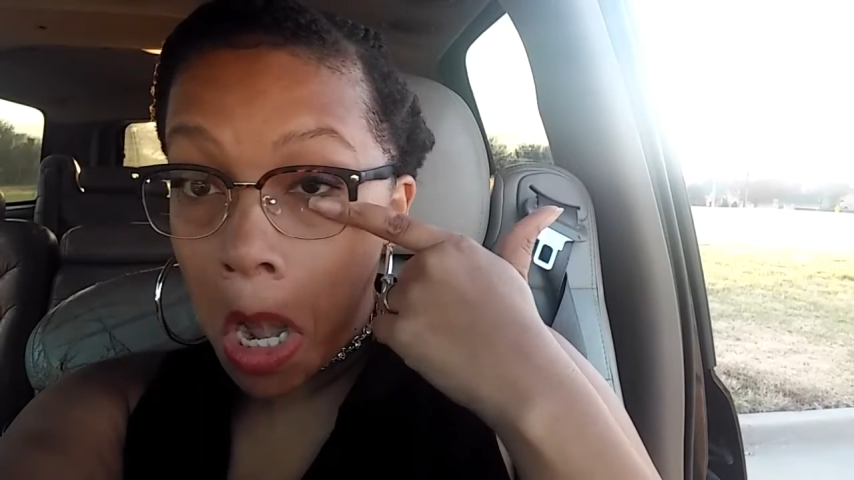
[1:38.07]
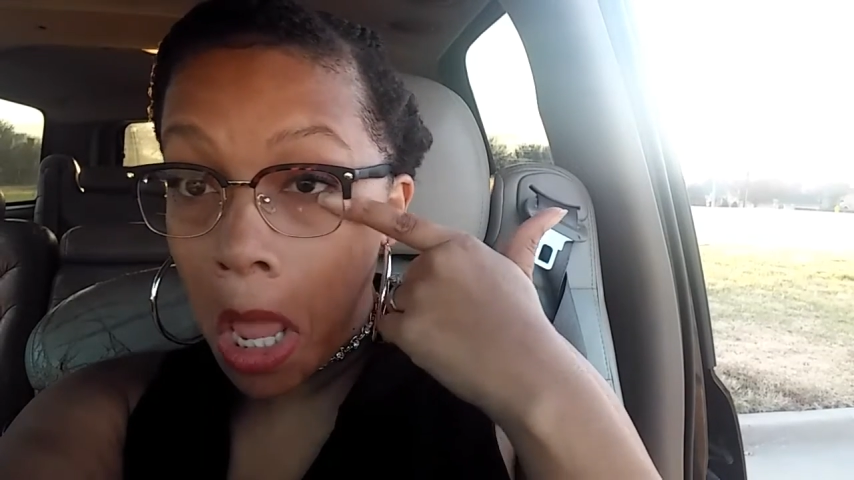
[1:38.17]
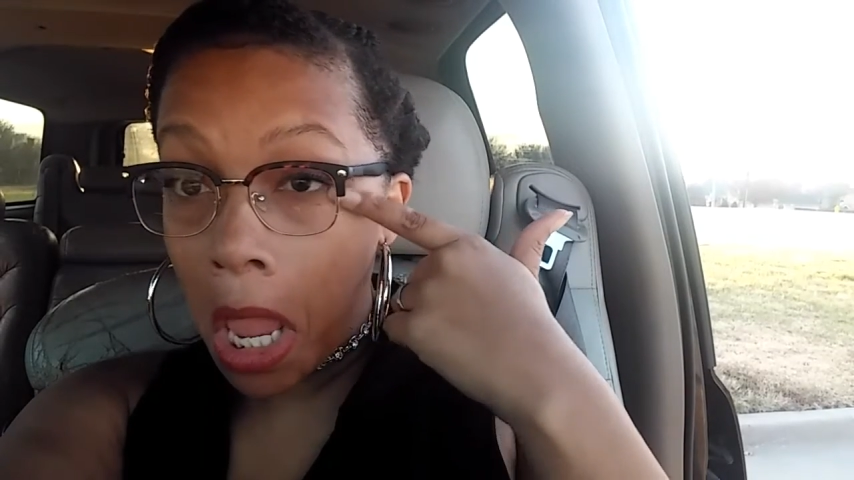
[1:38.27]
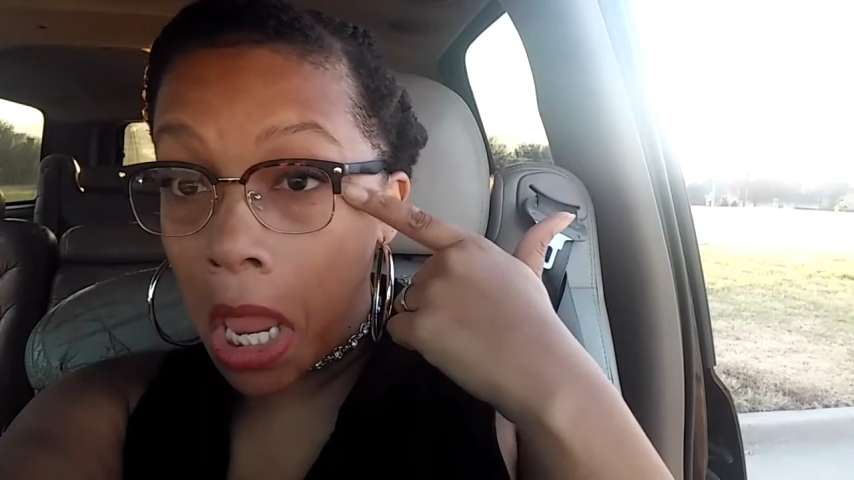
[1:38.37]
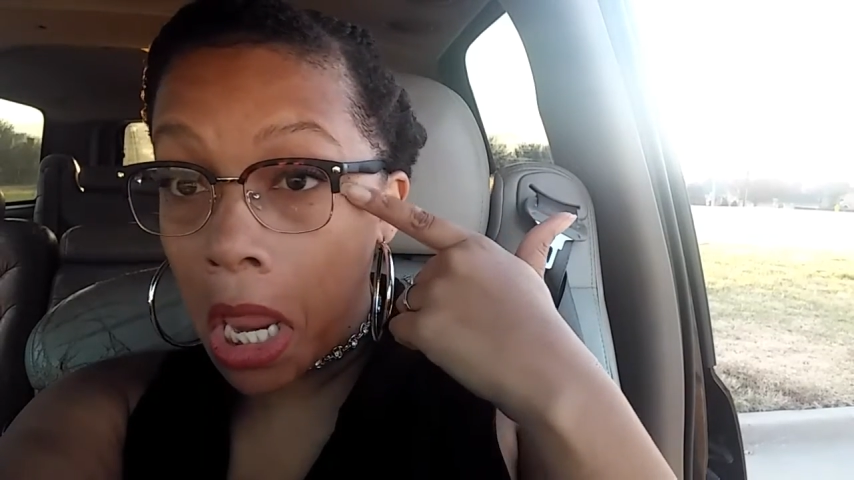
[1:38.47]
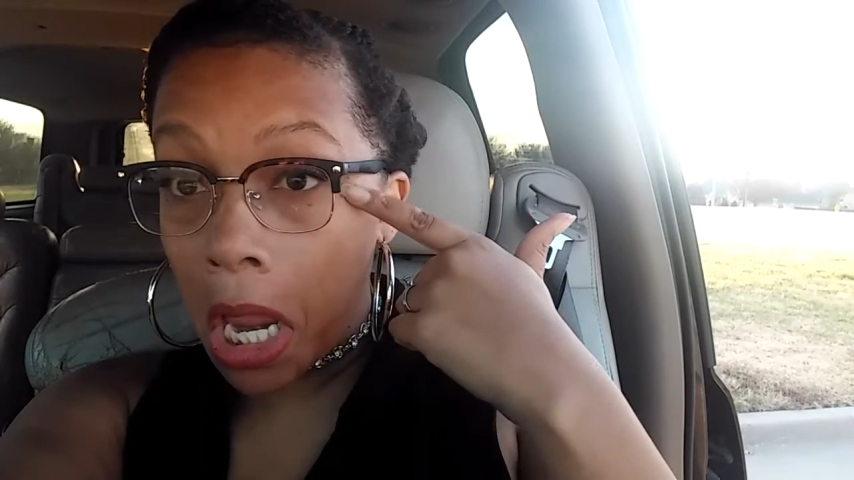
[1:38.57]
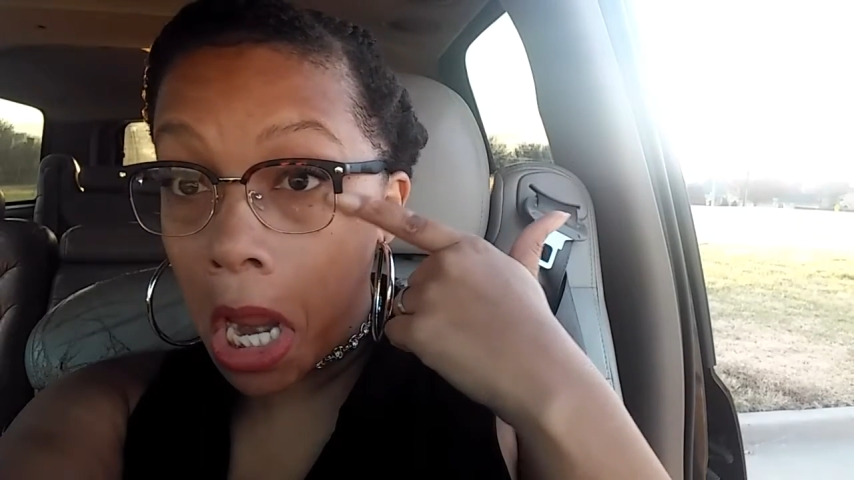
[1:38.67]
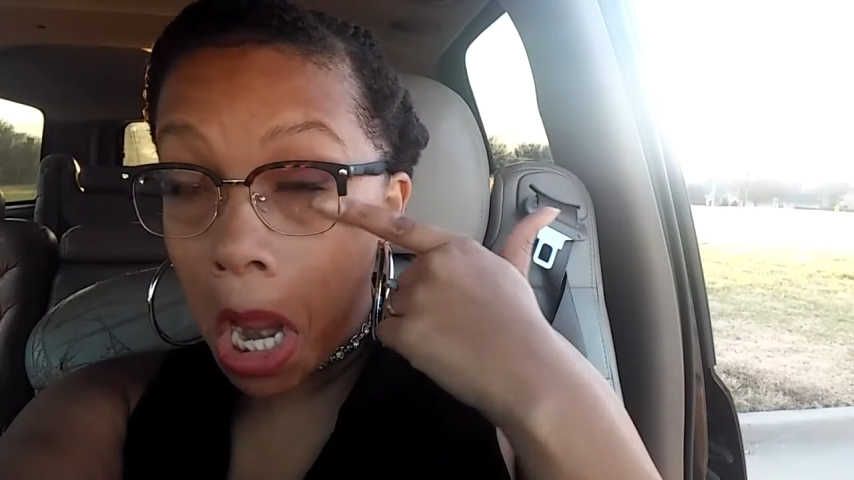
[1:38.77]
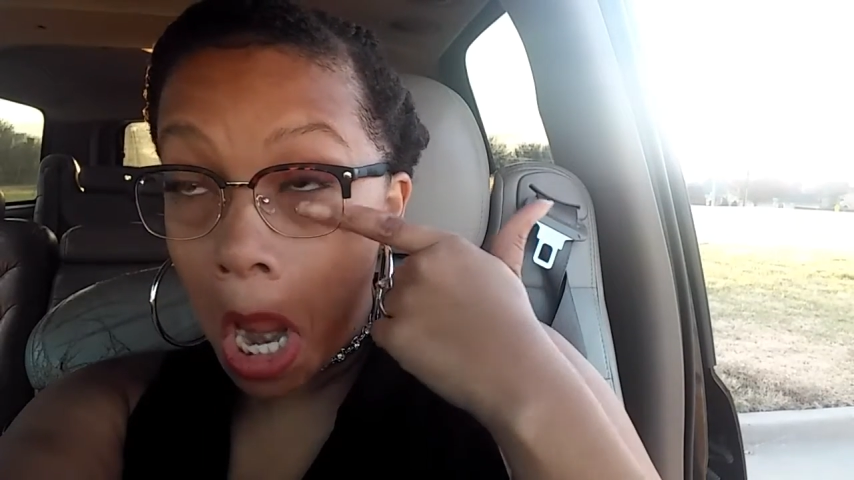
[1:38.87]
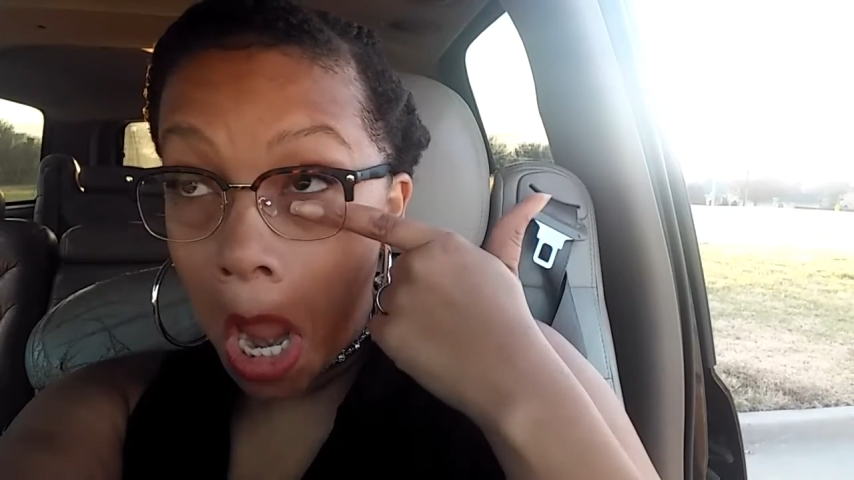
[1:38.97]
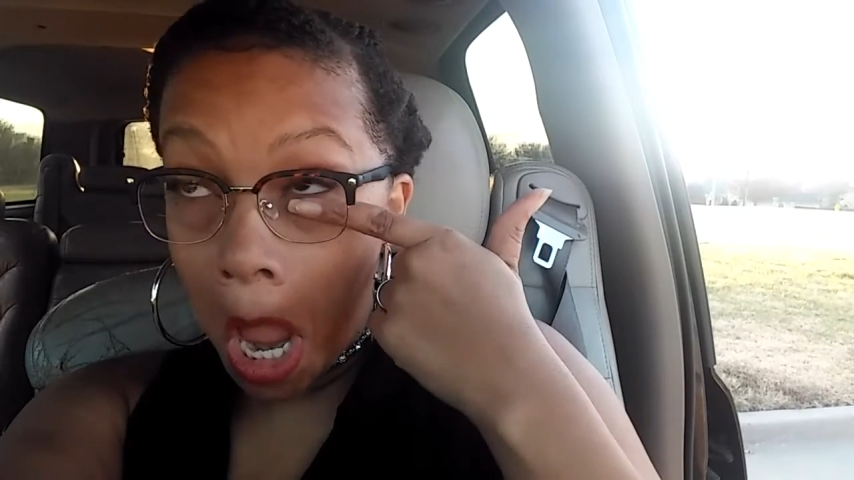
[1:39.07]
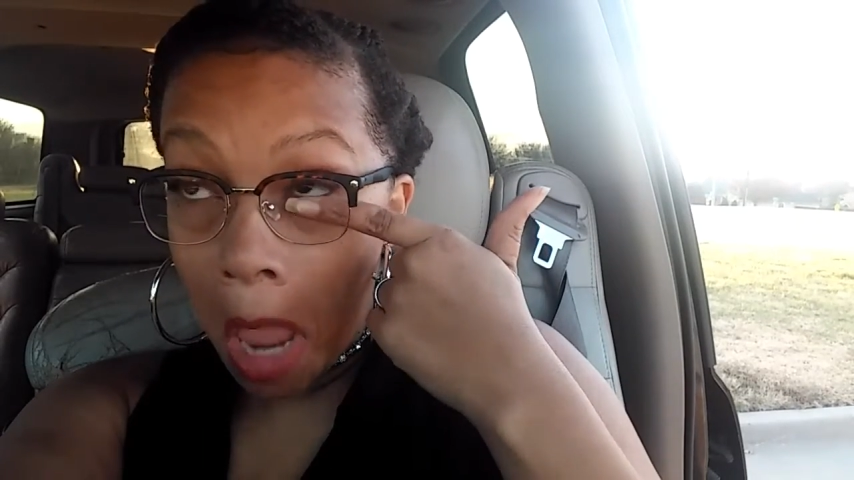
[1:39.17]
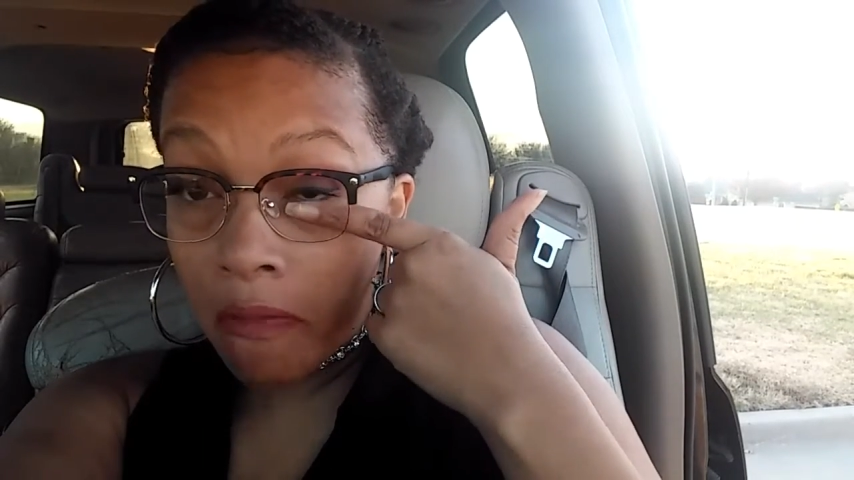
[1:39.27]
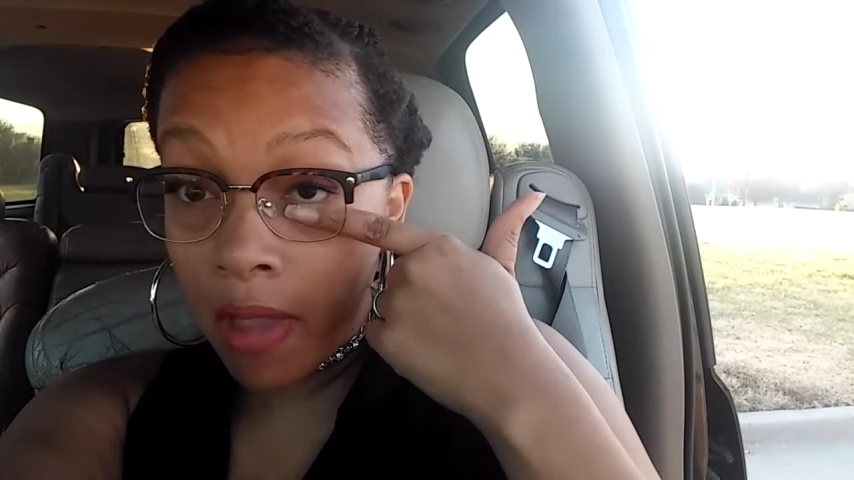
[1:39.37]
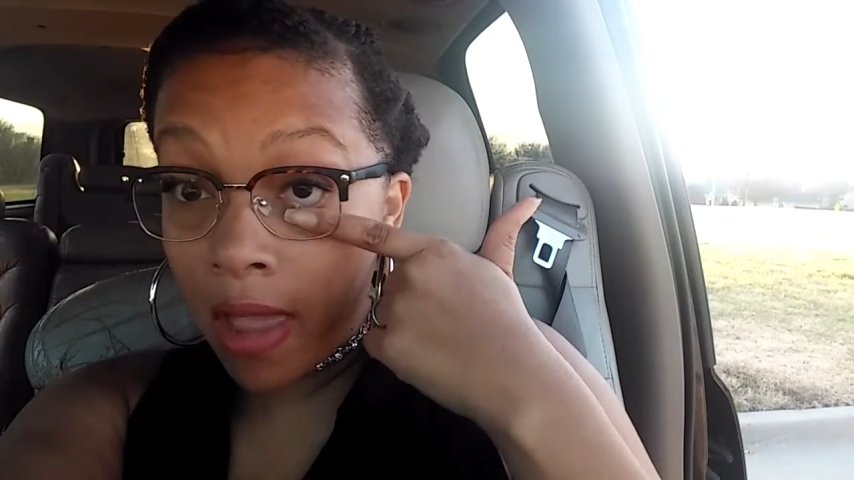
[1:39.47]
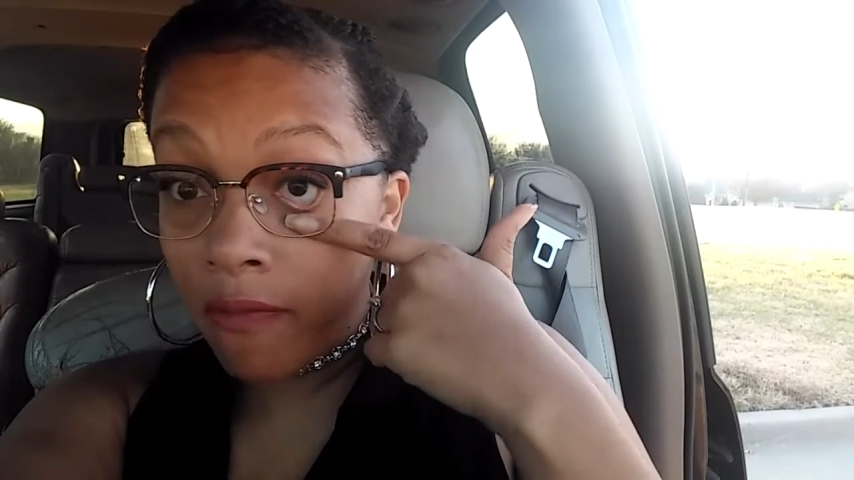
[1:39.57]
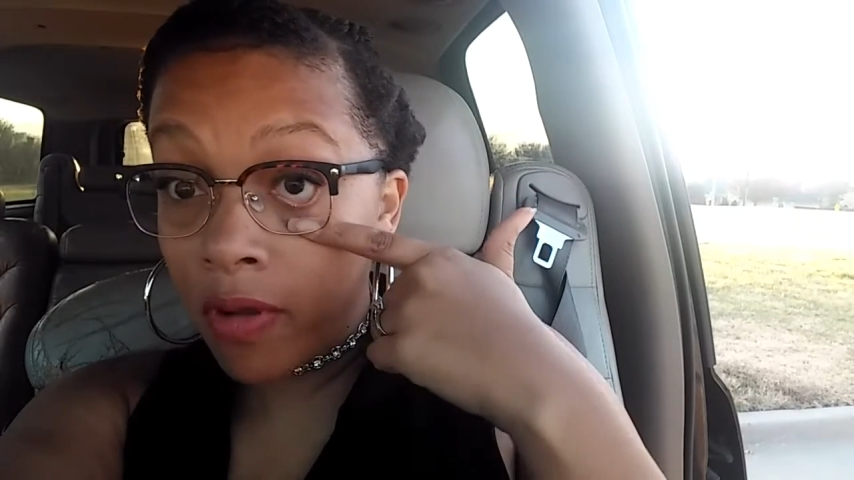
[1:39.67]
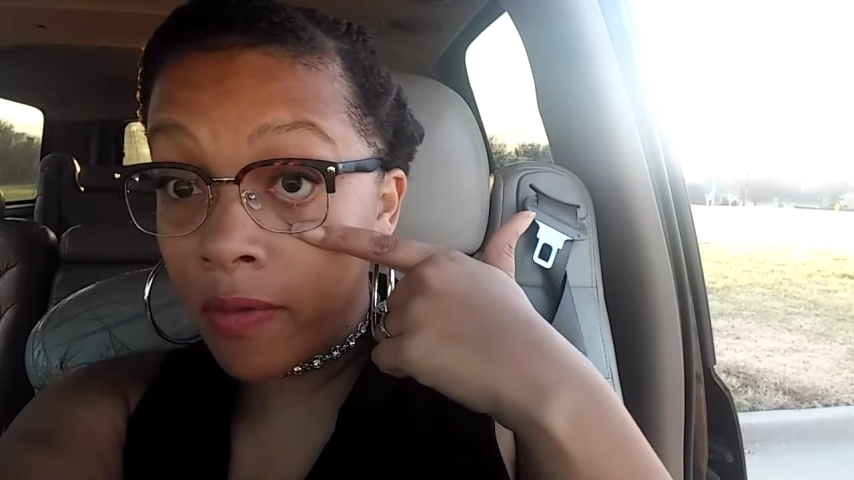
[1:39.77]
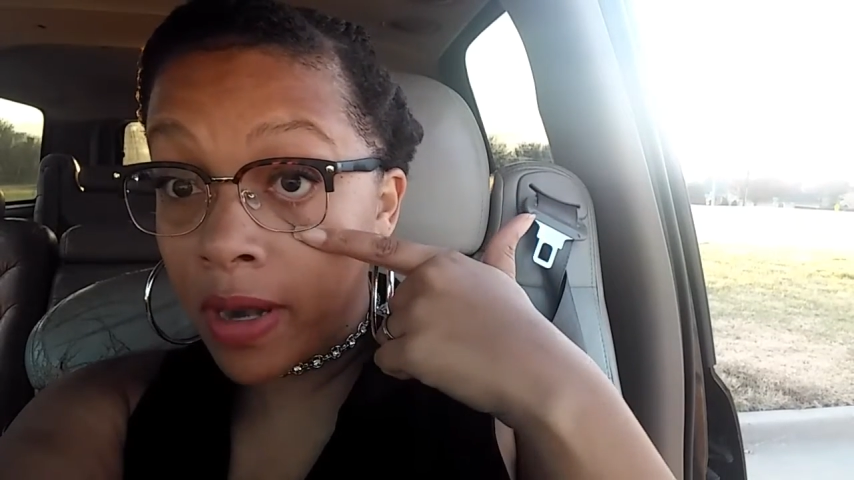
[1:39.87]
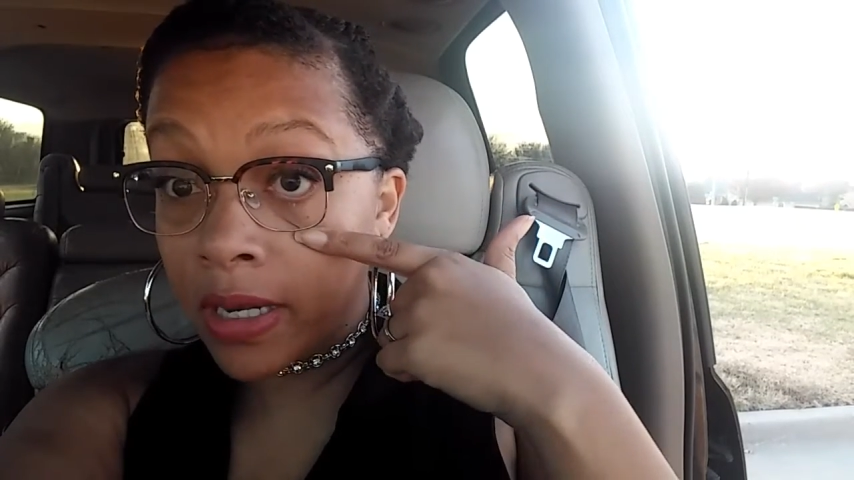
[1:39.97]
Like, I even have
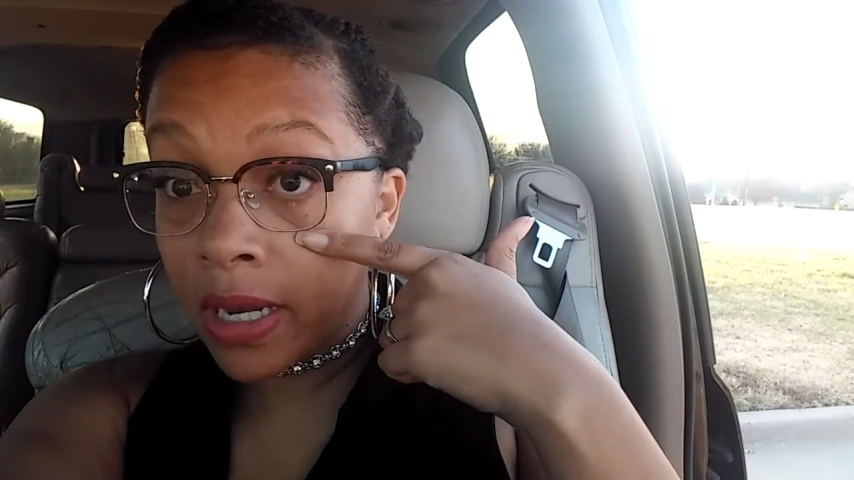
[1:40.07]
one right